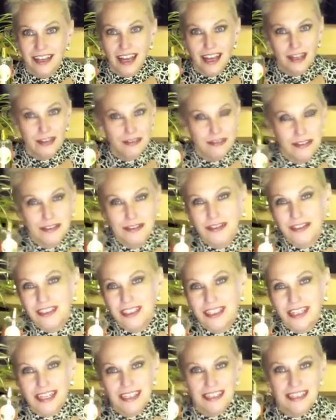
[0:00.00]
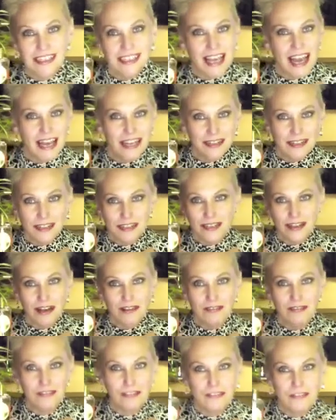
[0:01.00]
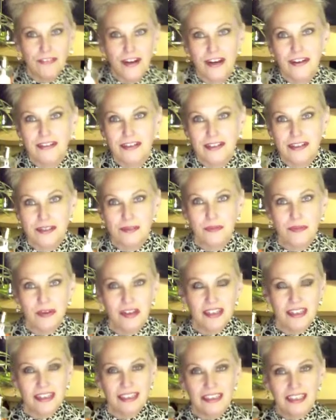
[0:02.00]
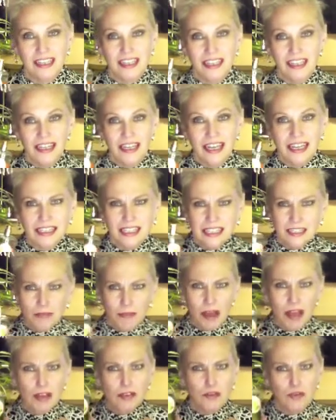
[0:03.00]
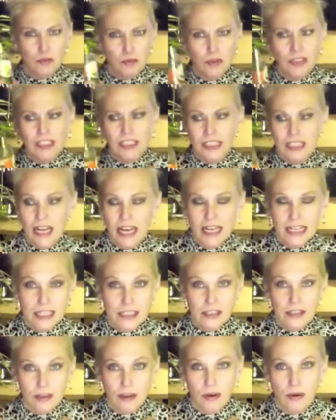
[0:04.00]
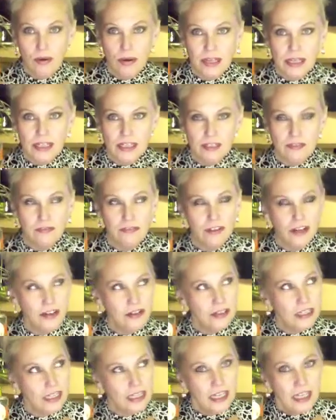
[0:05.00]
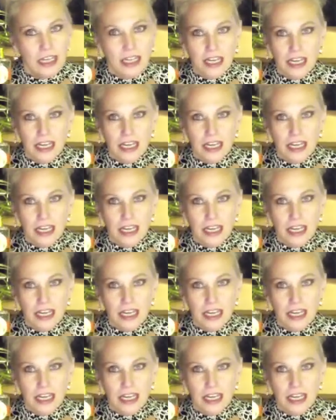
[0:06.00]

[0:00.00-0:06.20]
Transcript: I don't usually get sadness off of a fragrance, but it smells really nice though, and it's very